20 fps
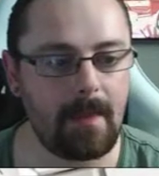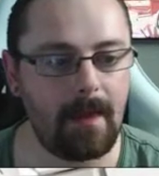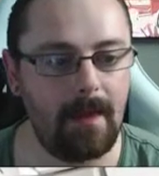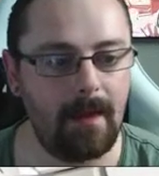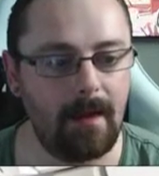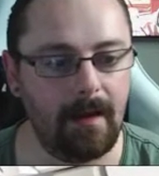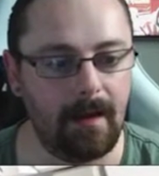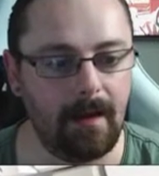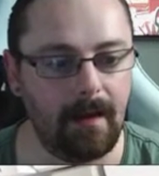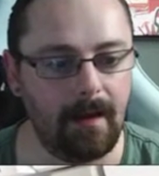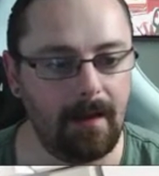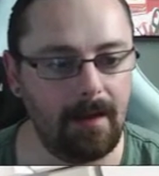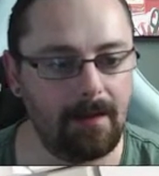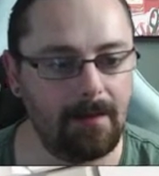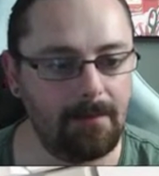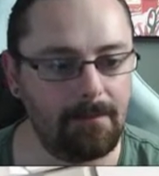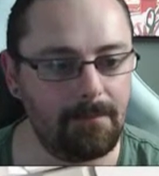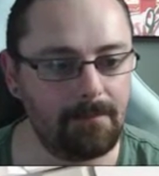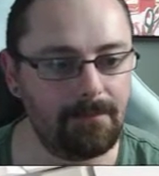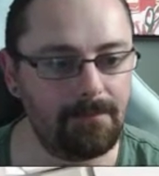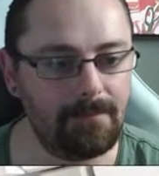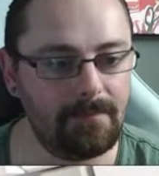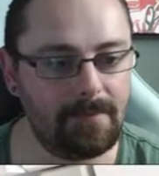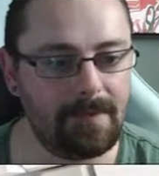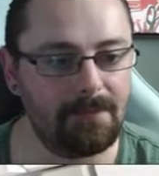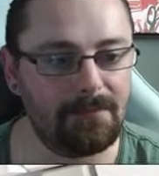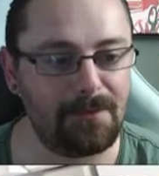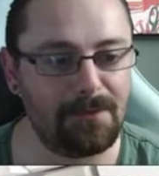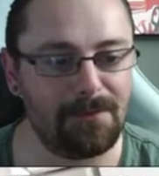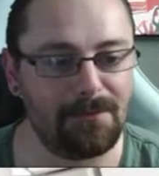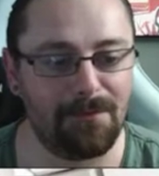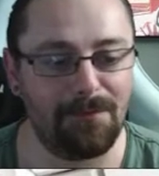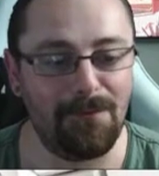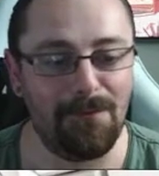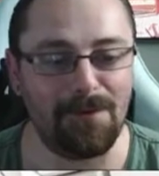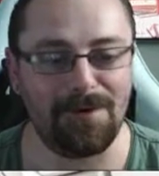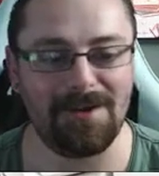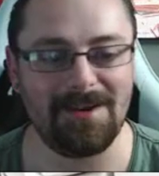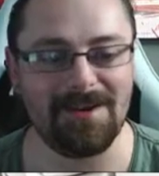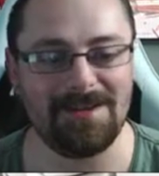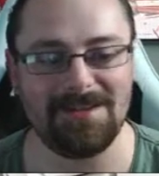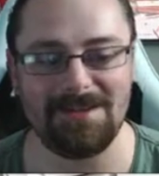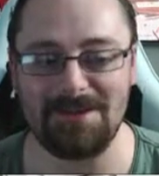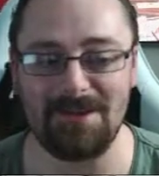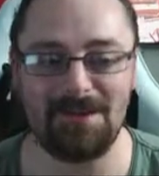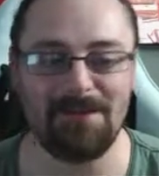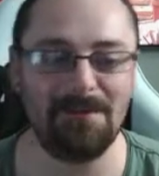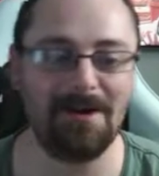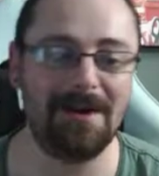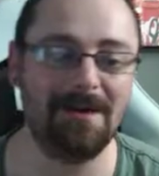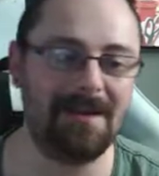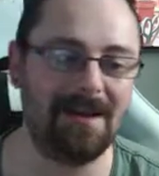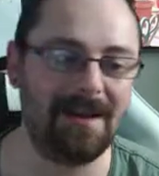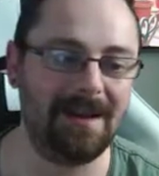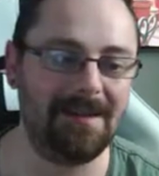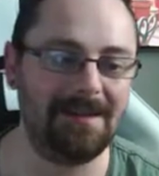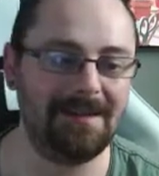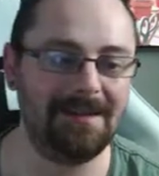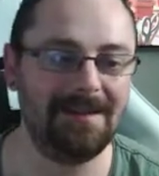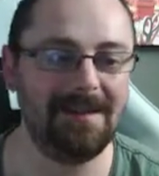Different foreigners. You don't know why. Hey.